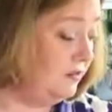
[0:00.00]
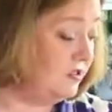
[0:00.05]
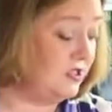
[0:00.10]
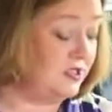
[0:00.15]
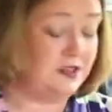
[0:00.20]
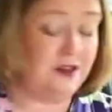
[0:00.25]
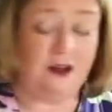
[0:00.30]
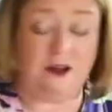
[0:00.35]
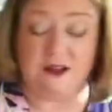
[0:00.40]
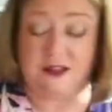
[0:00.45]
just
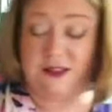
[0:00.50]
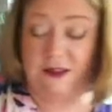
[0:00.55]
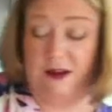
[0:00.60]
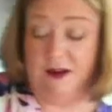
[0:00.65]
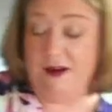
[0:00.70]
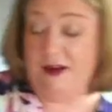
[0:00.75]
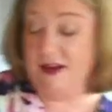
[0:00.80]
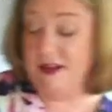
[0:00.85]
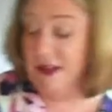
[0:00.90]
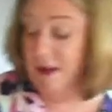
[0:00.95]
last
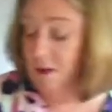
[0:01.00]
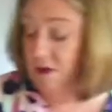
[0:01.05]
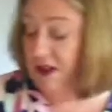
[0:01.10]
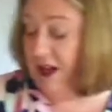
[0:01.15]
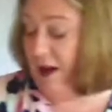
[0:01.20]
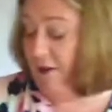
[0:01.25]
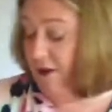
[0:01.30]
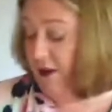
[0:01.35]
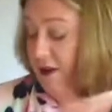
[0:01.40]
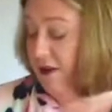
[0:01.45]
night, because I was
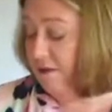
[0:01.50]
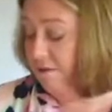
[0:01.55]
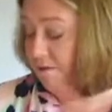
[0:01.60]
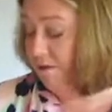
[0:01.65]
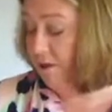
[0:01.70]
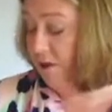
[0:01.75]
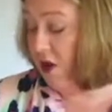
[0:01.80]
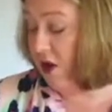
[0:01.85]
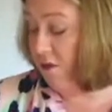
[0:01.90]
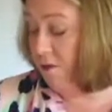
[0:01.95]
having the
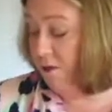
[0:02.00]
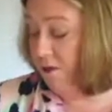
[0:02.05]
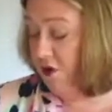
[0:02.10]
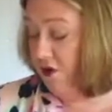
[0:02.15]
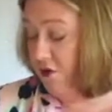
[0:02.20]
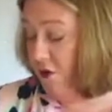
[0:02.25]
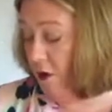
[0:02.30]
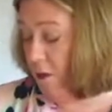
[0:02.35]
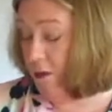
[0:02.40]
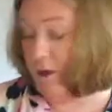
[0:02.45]

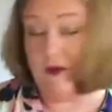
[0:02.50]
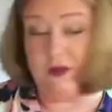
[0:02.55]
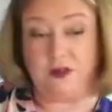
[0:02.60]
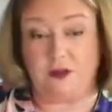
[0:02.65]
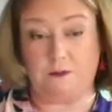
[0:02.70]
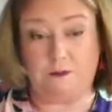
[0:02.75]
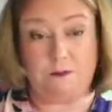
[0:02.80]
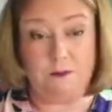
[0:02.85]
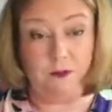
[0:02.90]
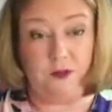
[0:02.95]
strop with
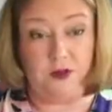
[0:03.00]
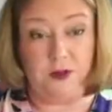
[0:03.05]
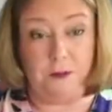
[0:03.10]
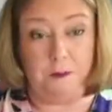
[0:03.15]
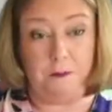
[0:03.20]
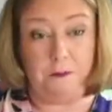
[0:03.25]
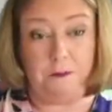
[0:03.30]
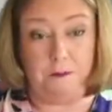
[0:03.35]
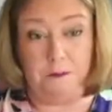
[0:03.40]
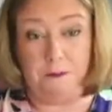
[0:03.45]

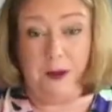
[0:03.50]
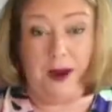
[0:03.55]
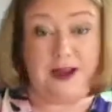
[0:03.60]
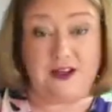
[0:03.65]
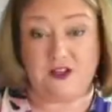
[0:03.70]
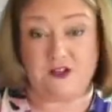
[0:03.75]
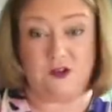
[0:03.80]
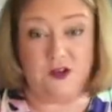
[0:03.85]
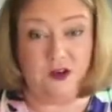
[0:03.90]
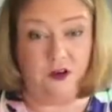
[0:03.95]
the
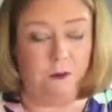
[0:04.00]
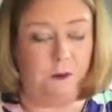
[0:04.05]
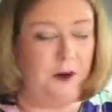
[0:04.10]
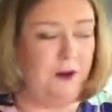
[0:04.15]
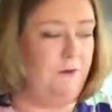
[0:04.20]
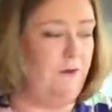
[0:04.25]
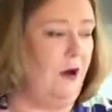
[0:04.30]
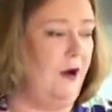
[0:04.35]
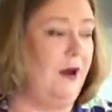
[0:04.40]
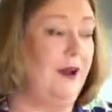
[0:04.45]
pastry not being
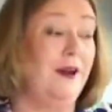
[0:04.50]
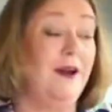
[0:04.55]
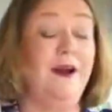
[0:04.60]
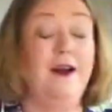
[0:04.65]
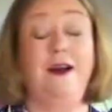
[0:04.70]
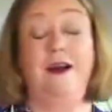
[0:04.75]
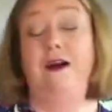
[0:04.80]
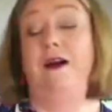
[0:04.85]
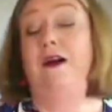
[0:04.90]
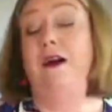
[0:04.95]
right,
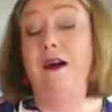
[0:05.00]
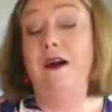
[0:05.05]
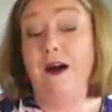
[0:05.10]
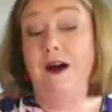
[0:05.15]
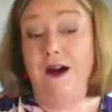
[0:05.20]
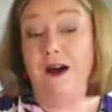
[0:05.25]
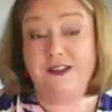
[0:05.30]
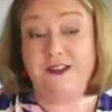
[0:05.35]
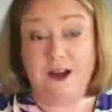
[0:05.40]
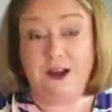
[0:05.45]

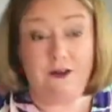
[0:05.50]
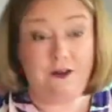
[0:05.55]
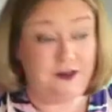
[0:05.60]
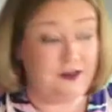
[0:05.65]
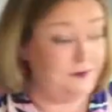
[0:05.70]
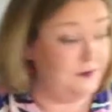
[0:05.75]
I totally